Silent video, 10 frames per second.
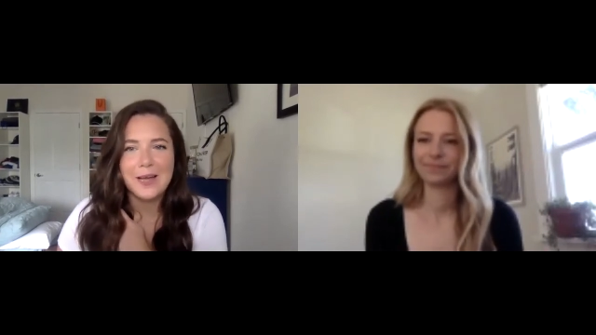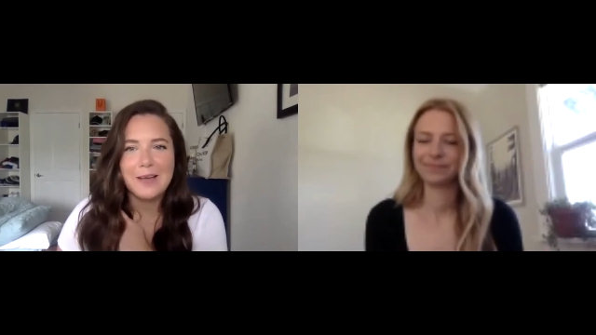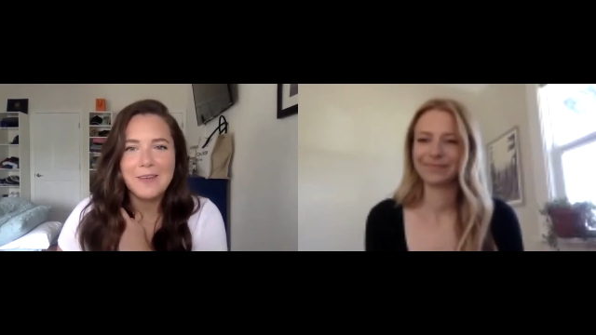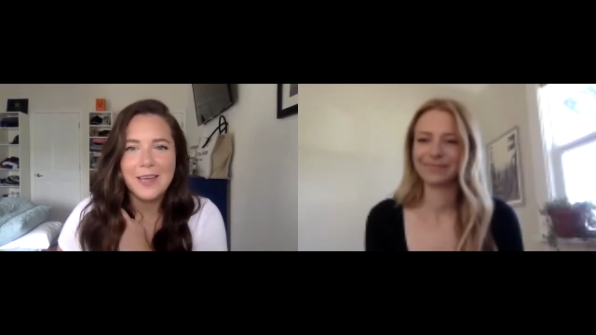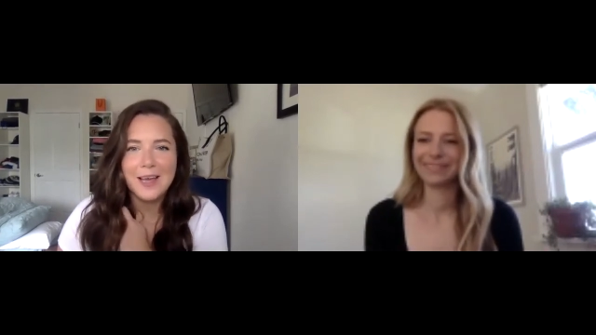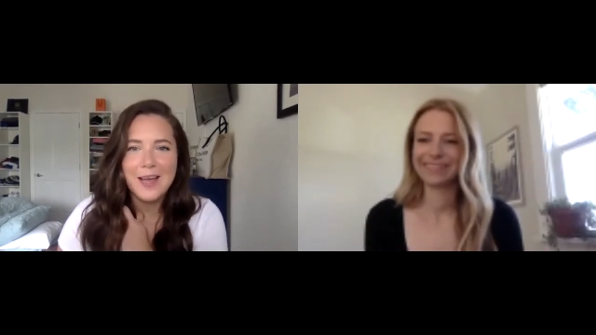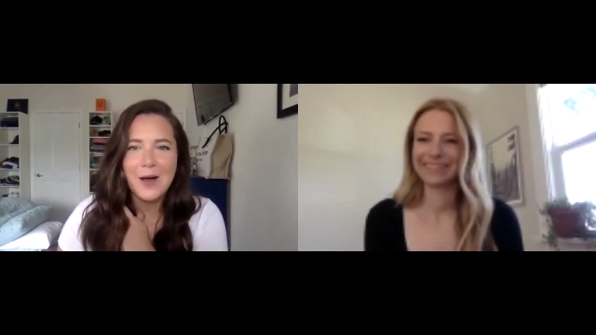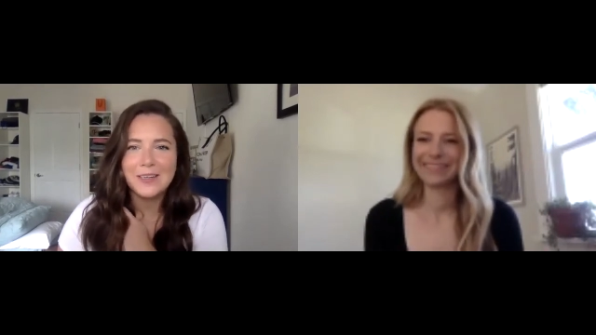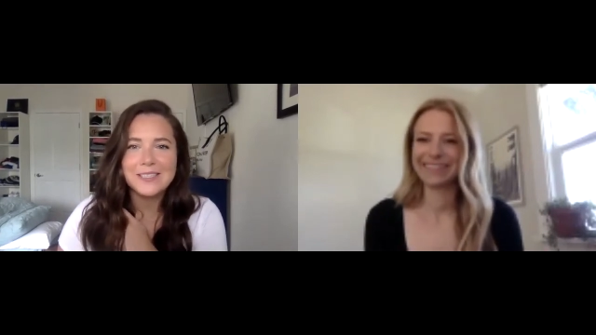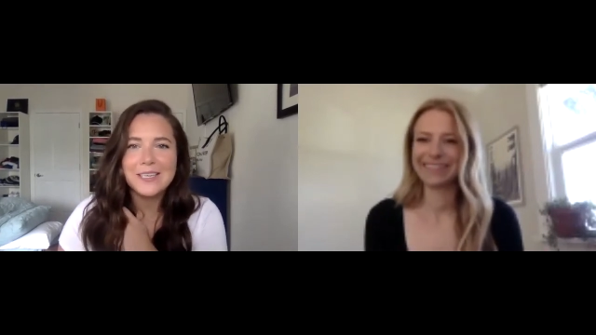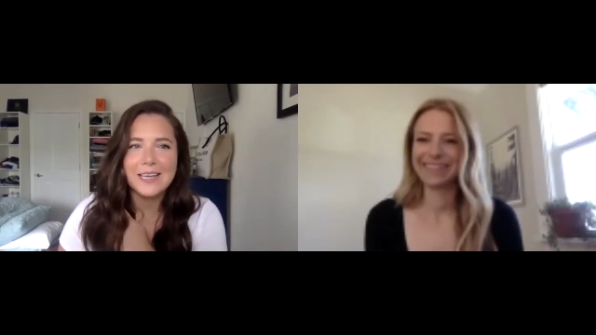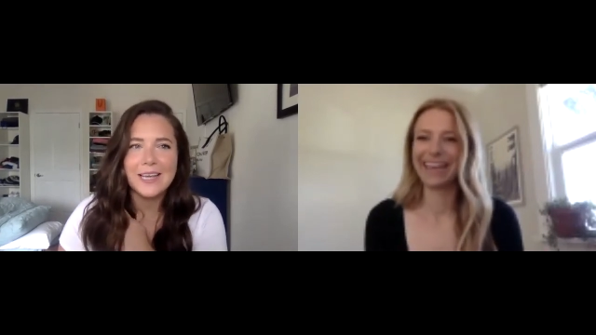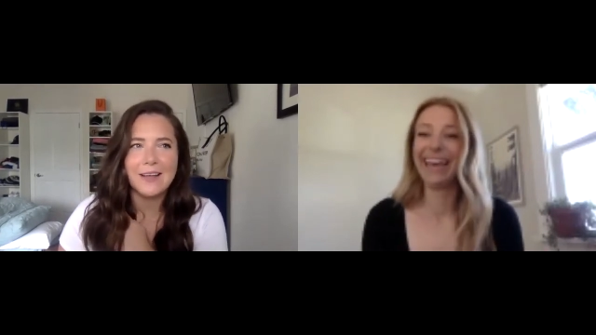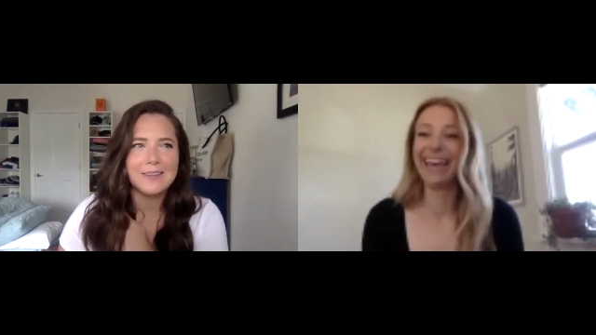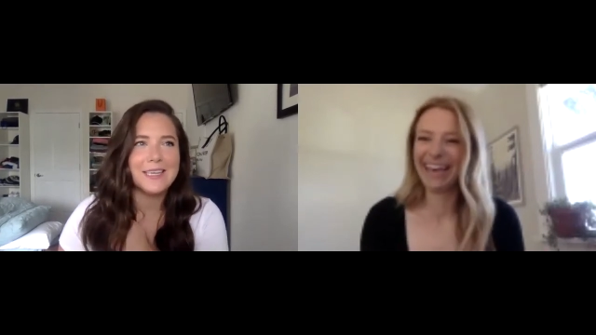Speaker 1: I feel honestly
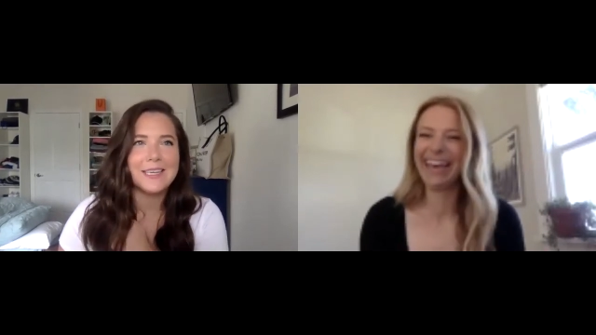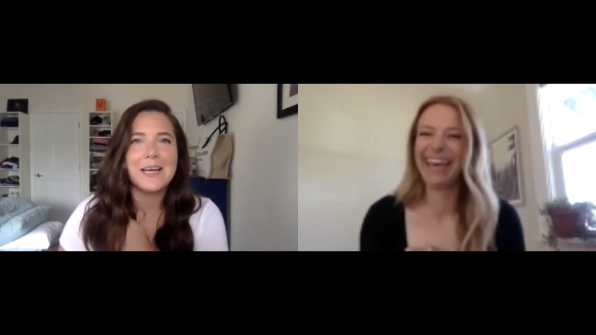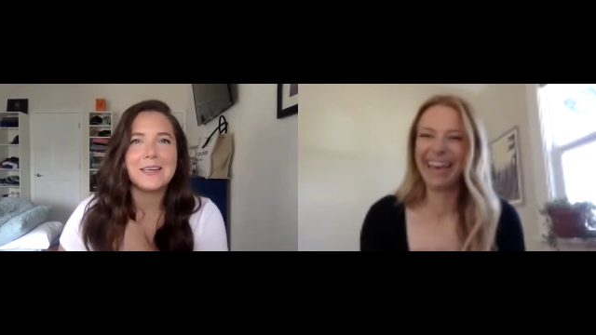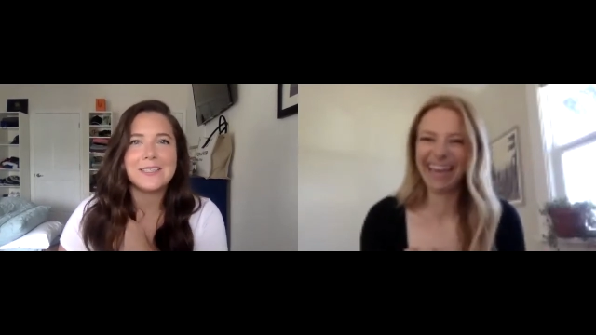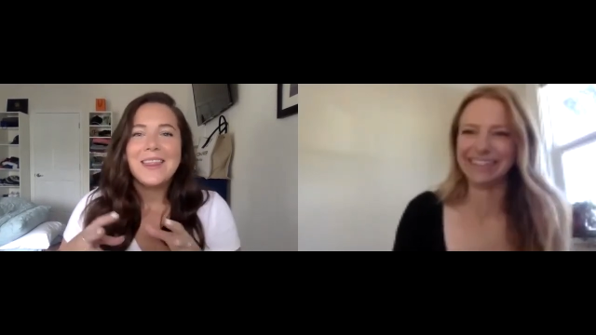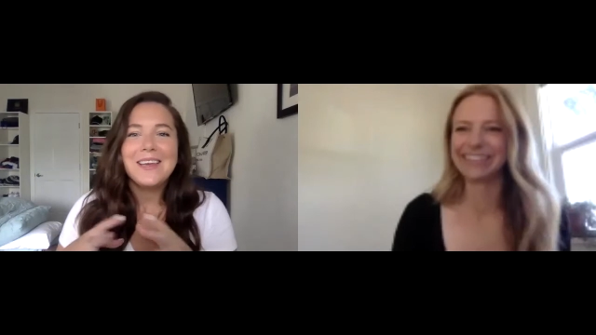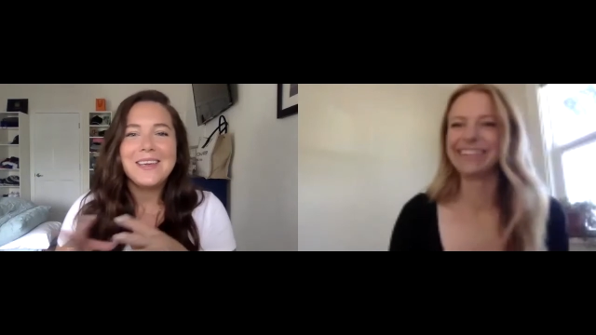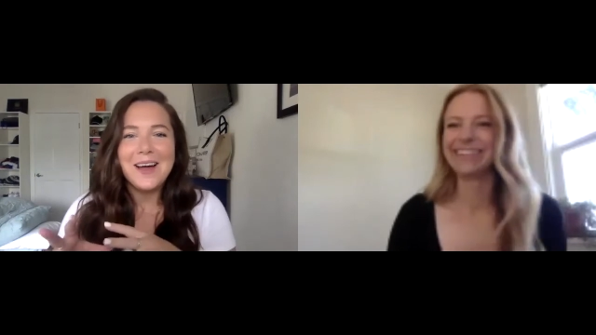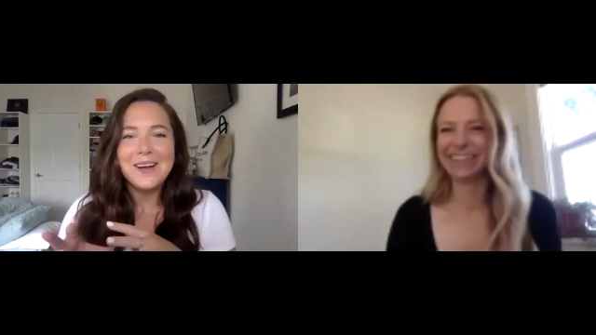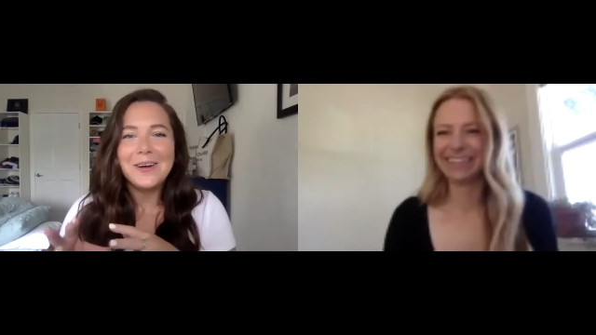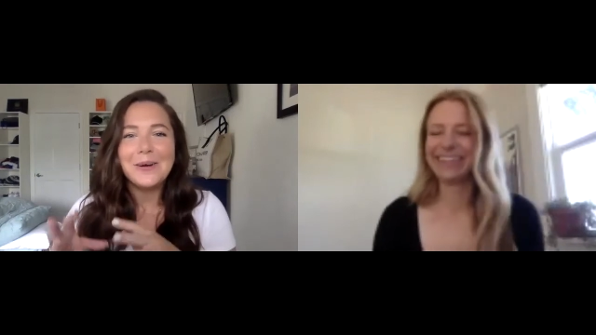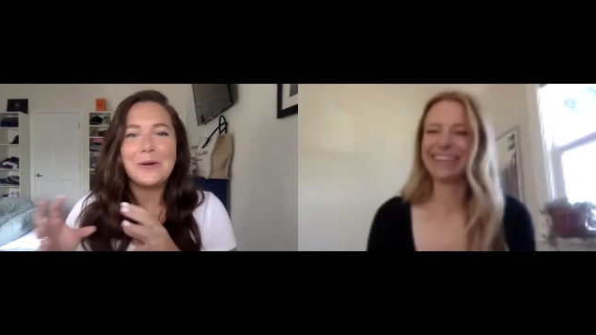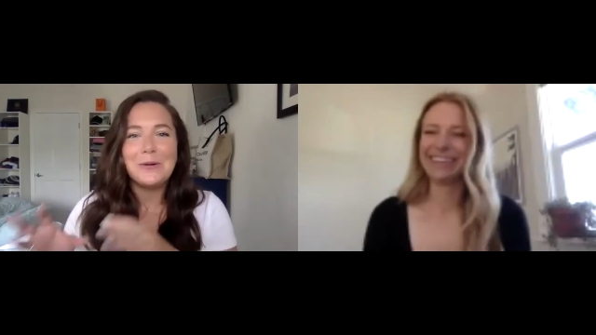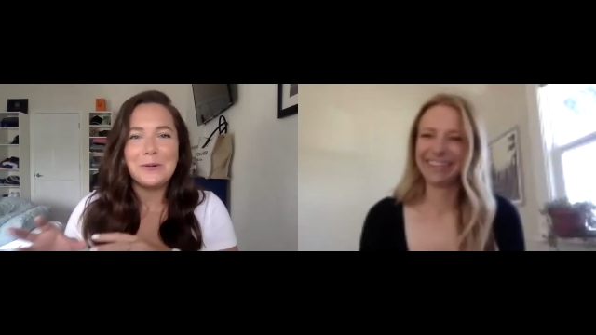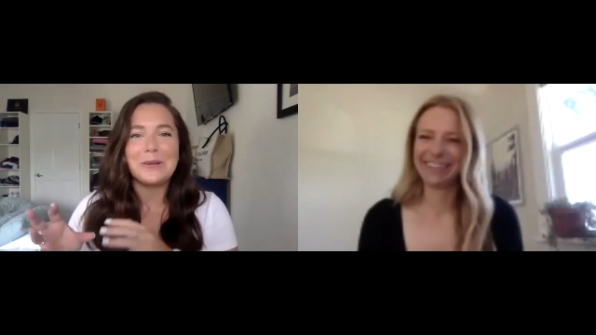like TikTok's like the younger,
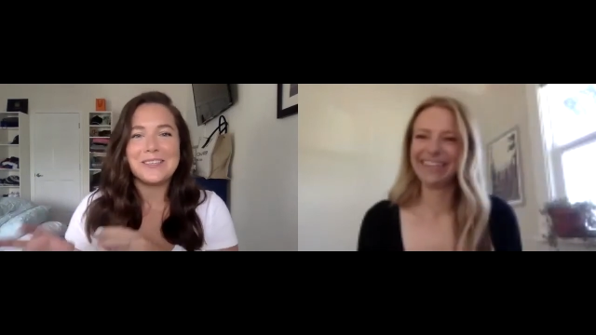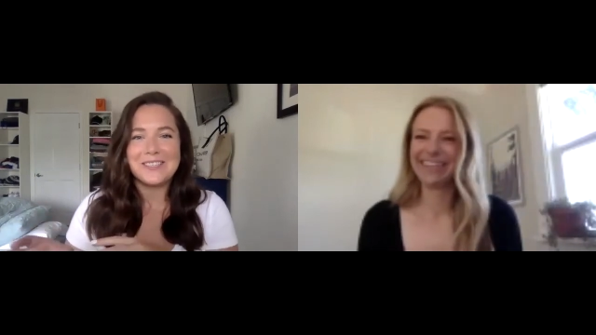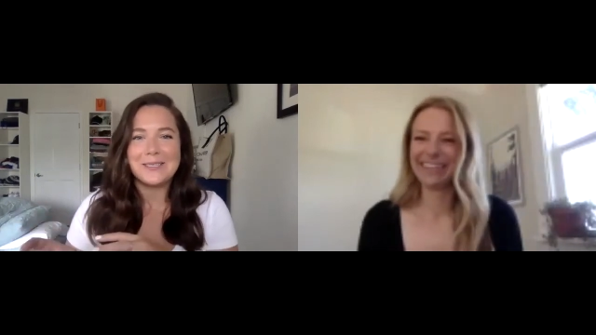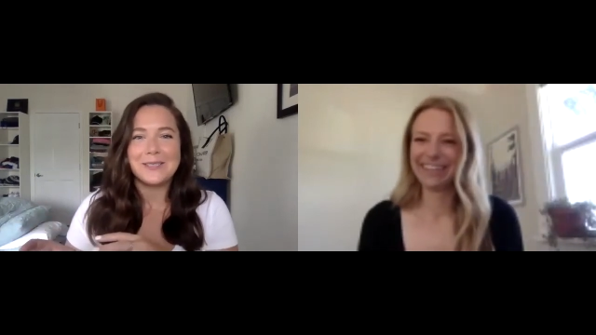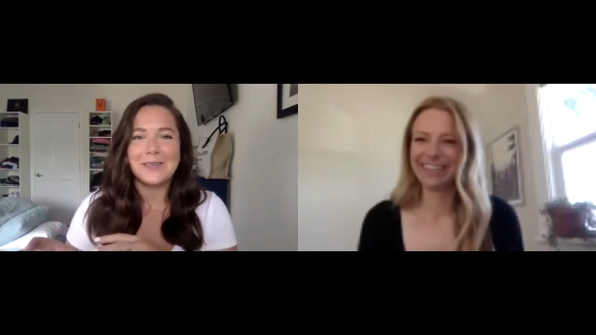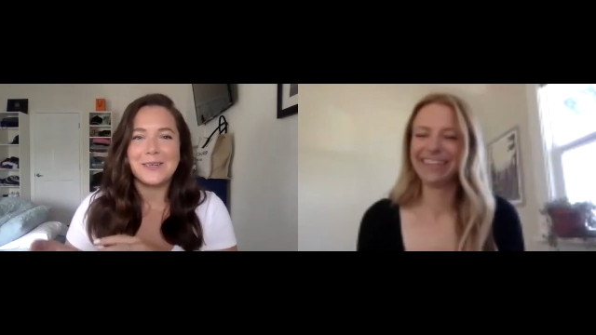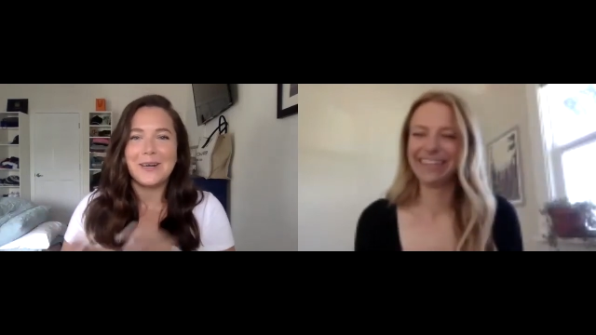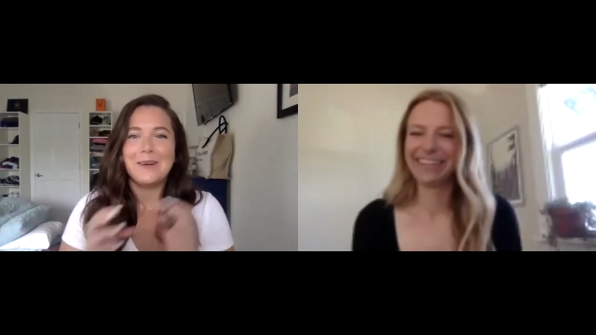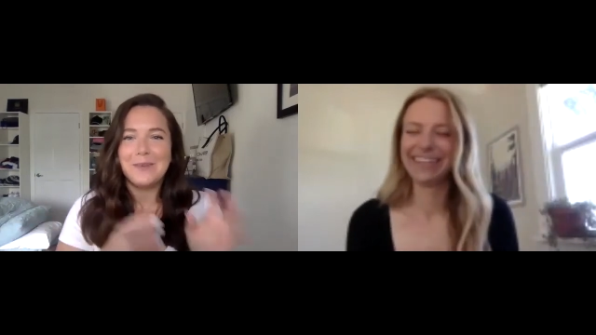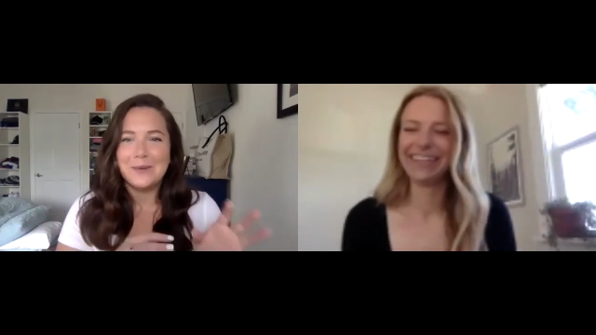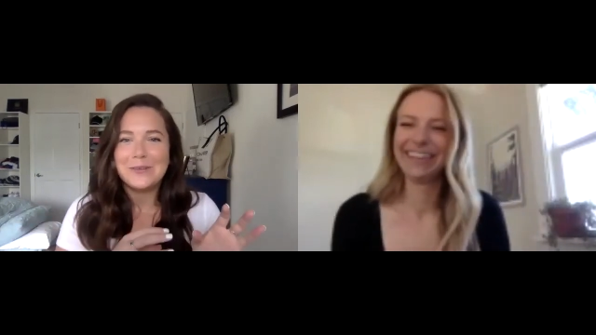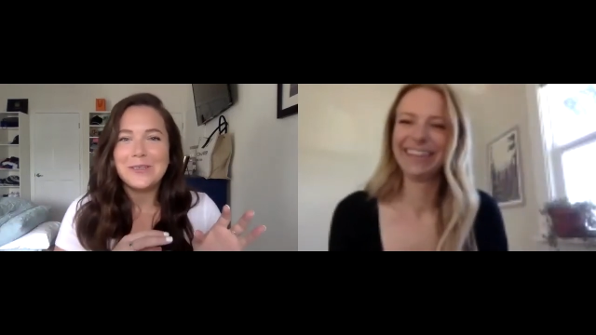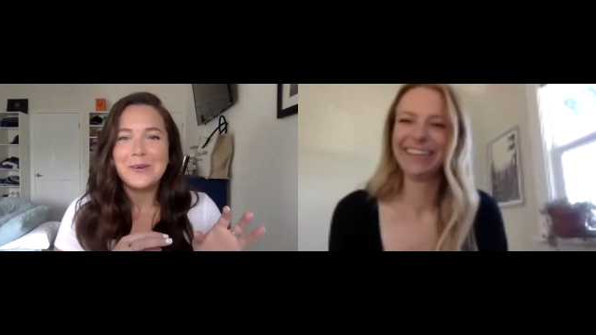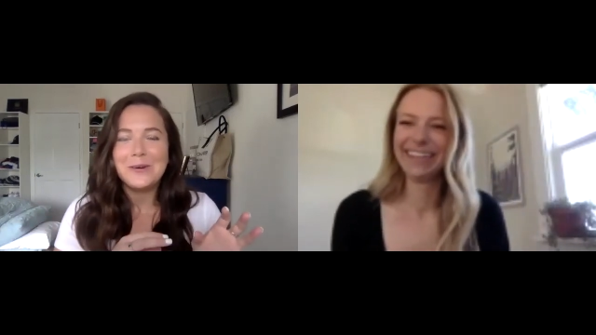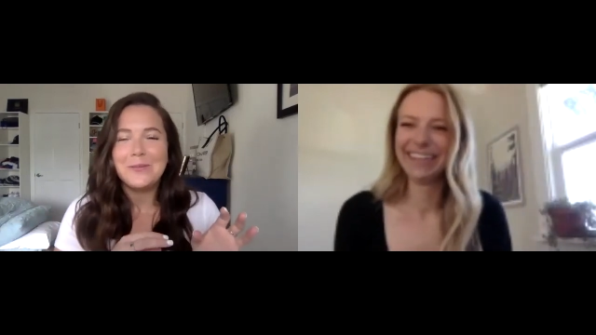cooler sister of
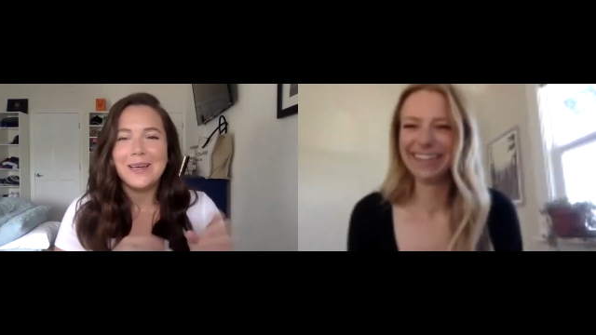YouTube.